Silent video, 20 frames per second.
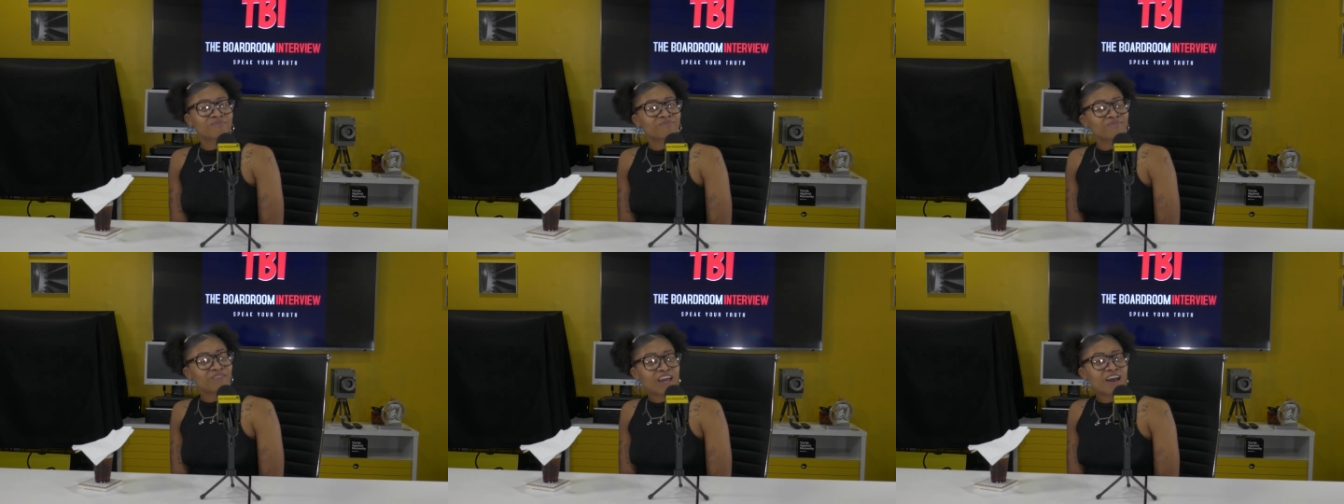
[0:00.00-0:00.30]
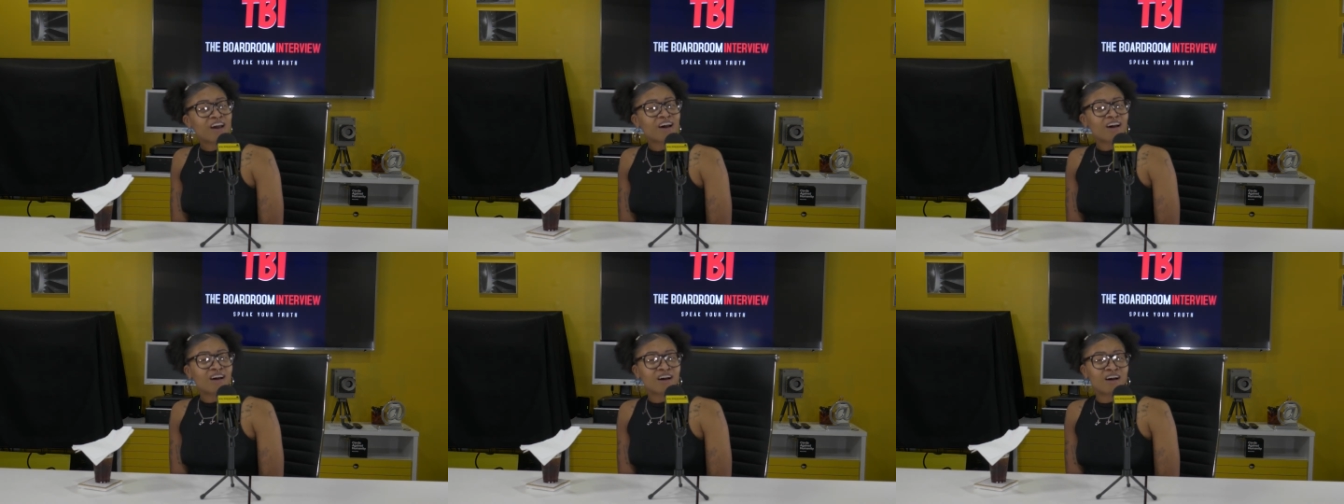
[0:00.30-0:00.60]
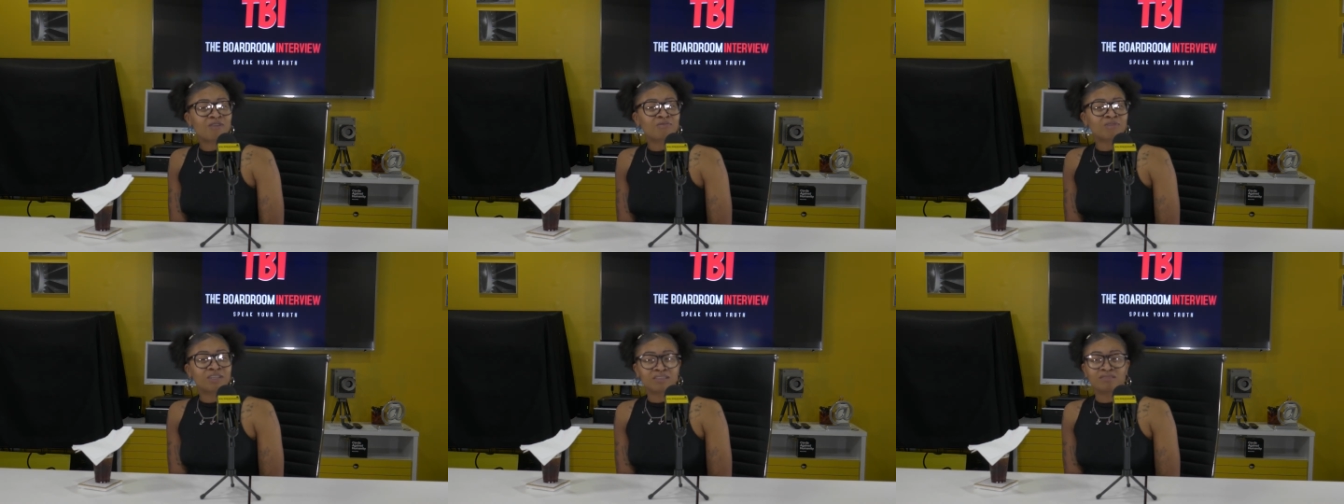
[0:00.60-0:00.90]

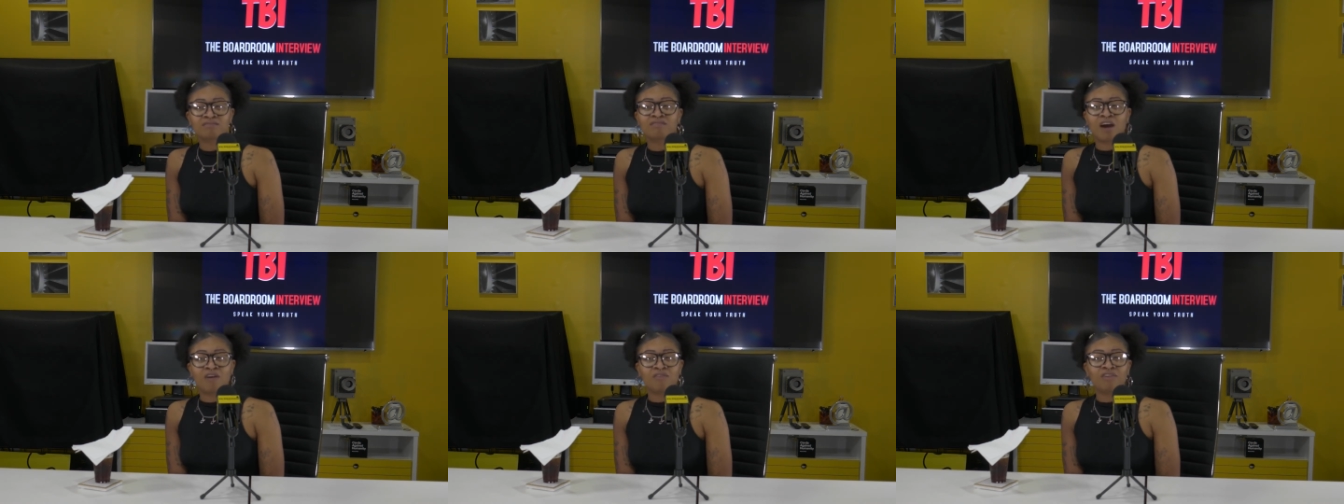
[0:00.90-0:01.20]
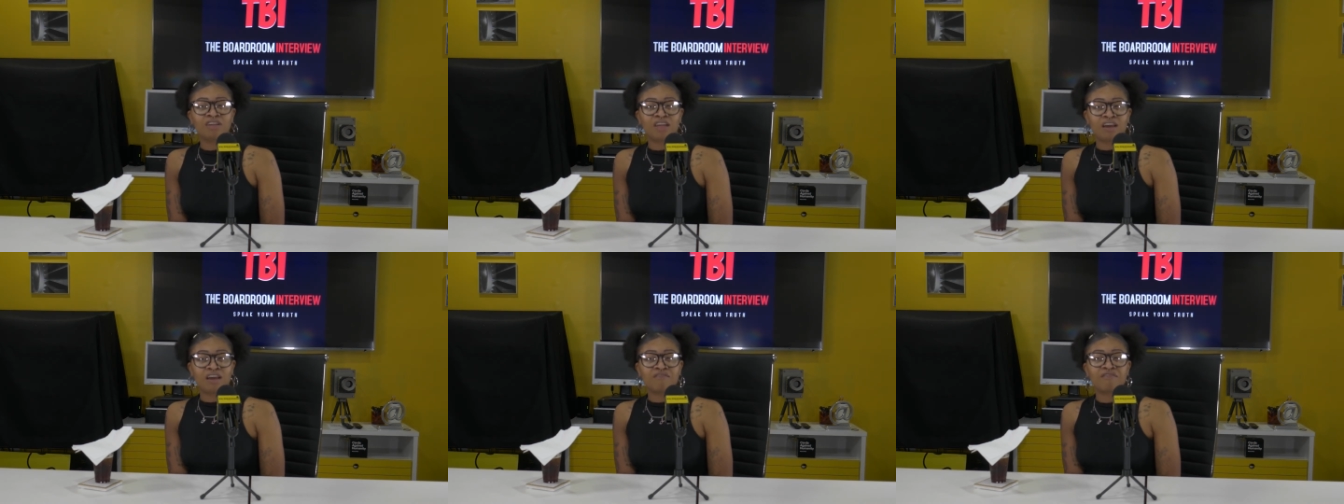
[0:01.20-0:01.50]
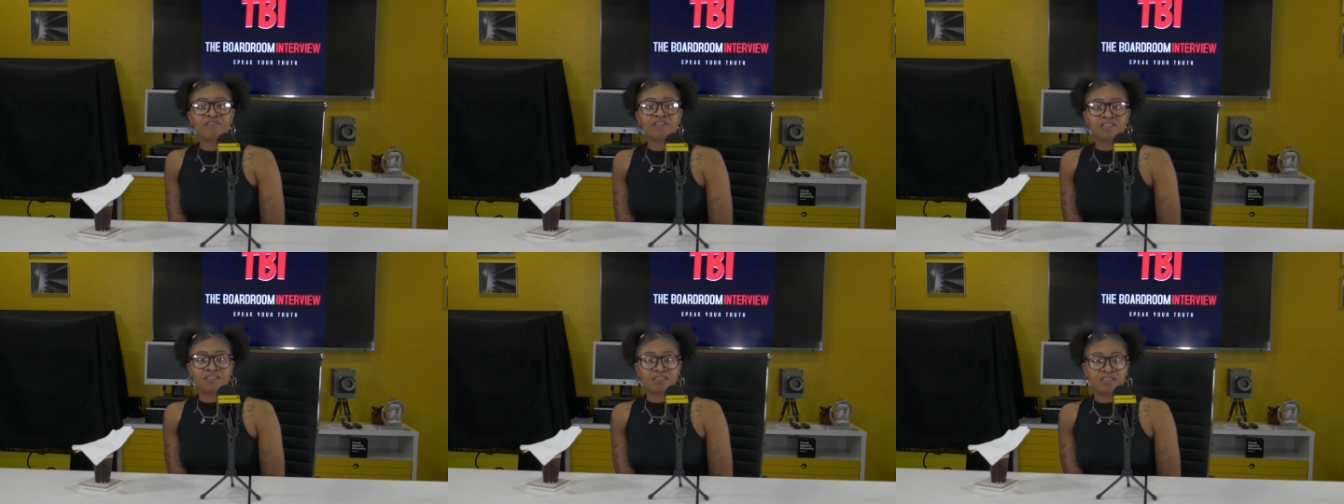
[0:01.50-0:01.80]
yeah, I would I would
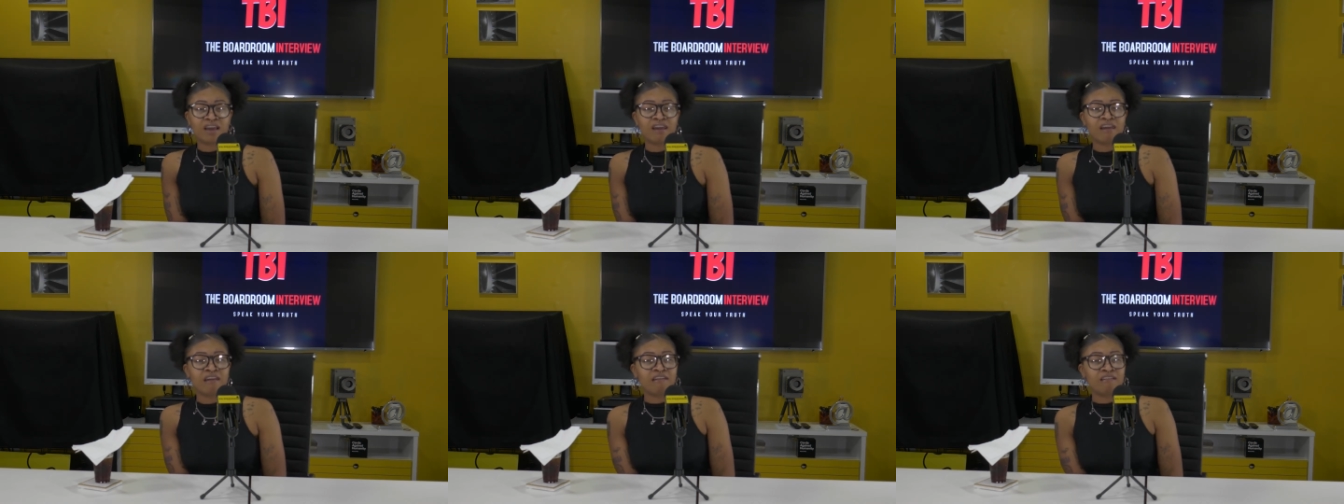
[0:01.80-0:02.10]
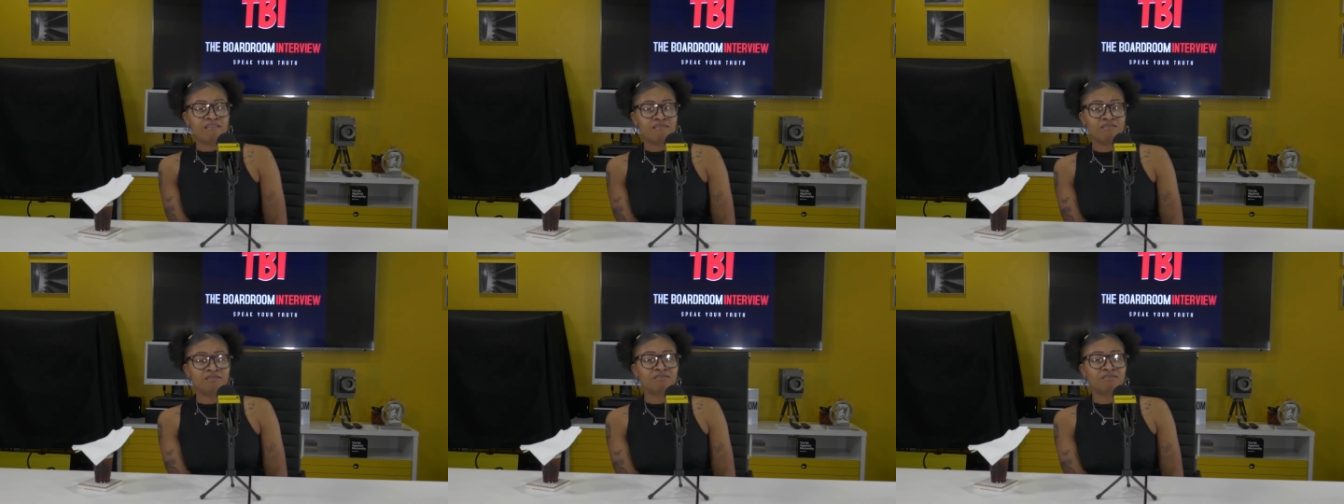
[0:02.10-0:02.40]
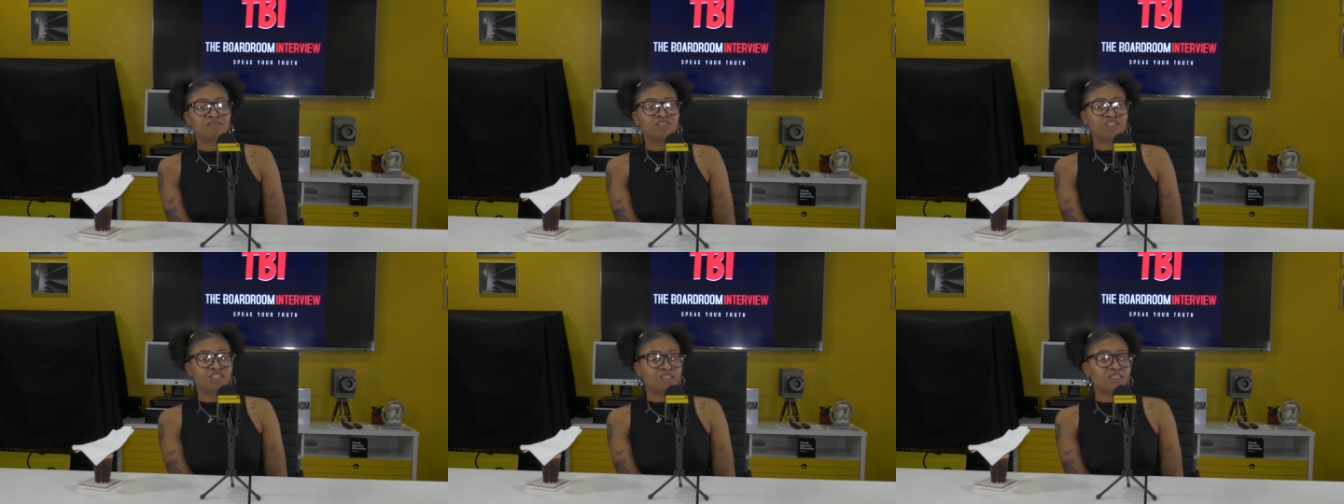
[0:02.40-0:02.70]
definitely say
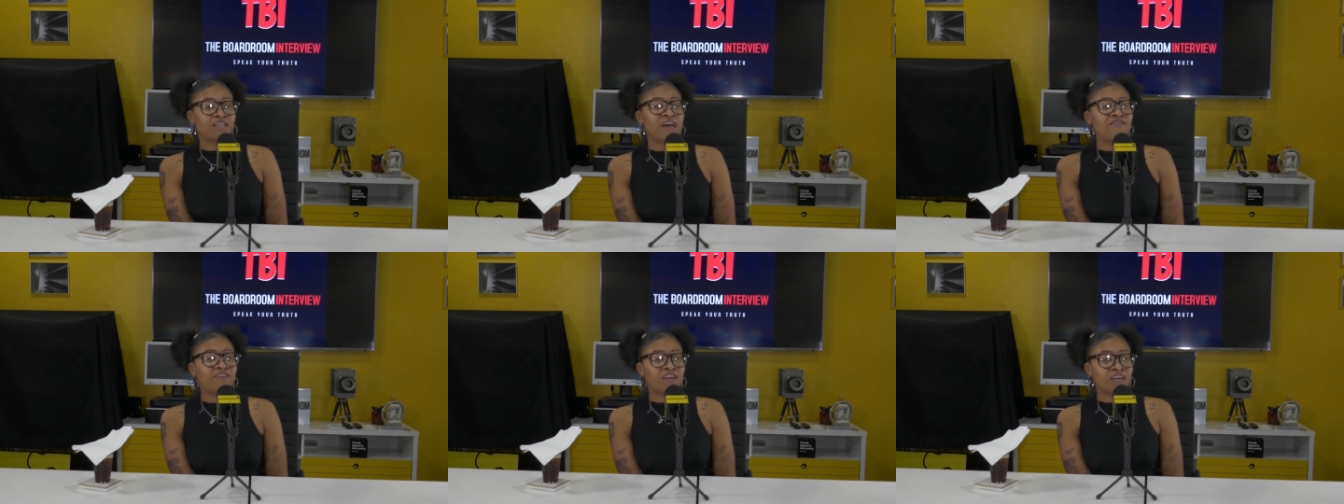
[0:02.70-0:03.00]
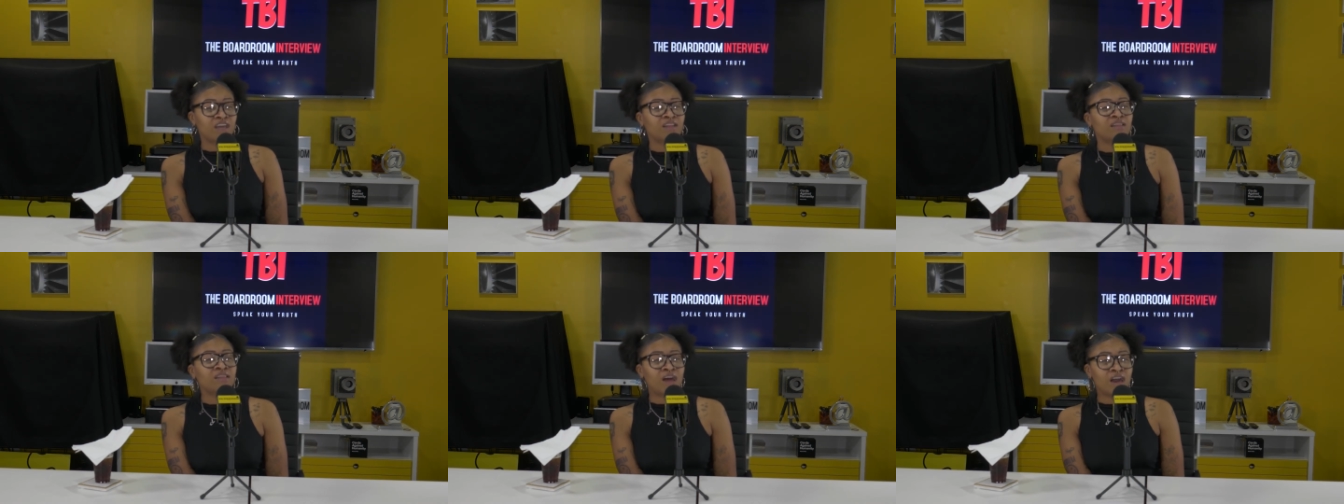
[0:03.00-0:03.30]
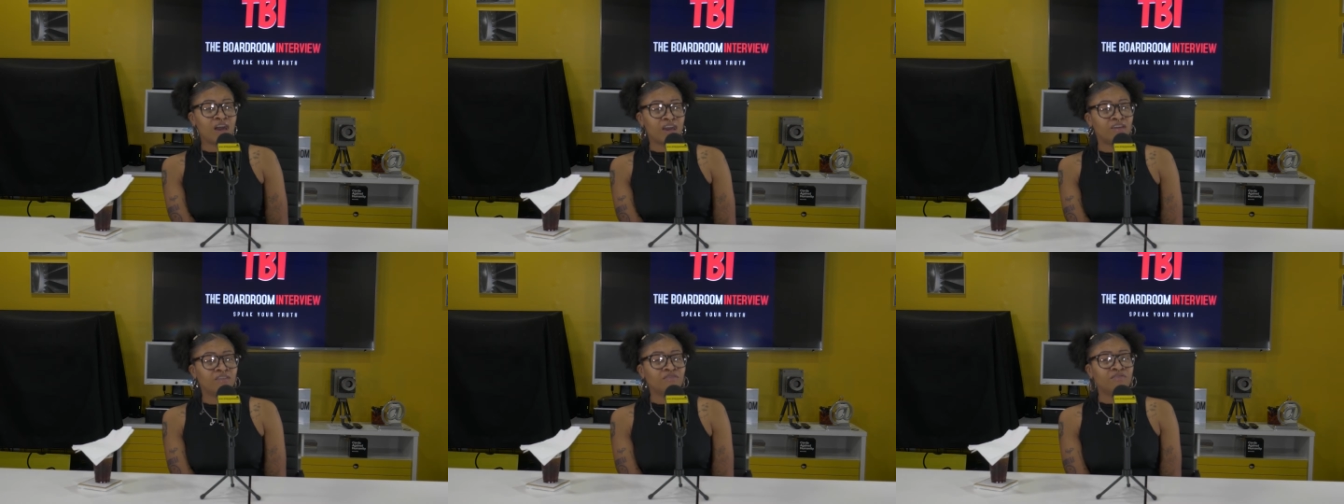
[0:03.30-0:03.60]
just navigate
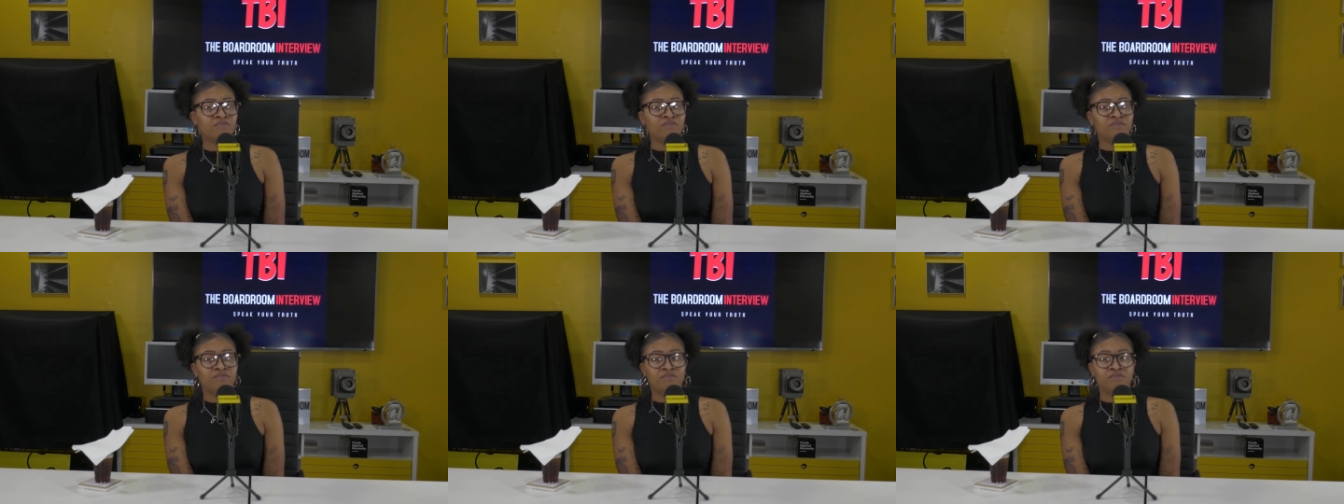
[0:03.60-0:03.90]
life,